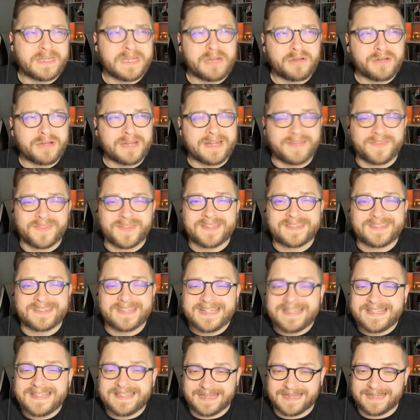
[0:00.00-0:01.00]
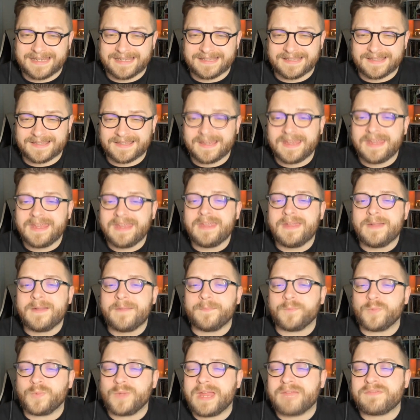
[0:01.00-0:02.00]
era in the 60s.
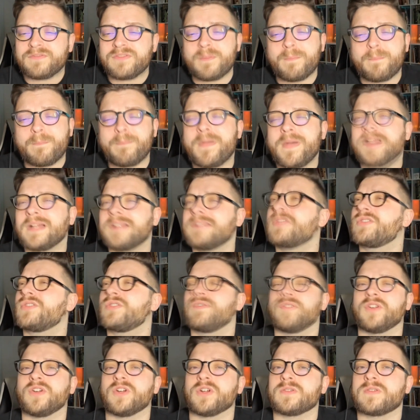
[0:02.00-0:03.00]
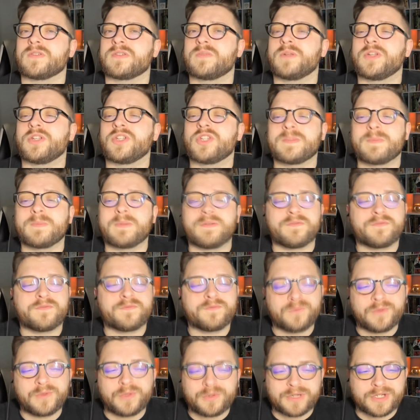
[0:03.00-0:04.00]
We have the Monsterverse, which has been
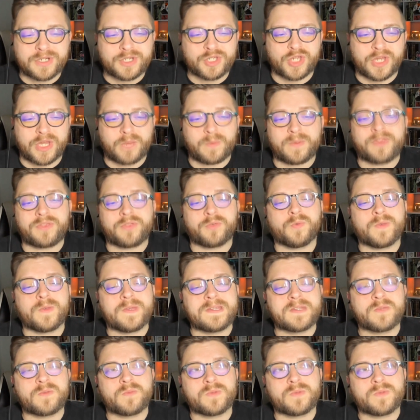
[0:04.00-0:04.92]
flourishing with the recent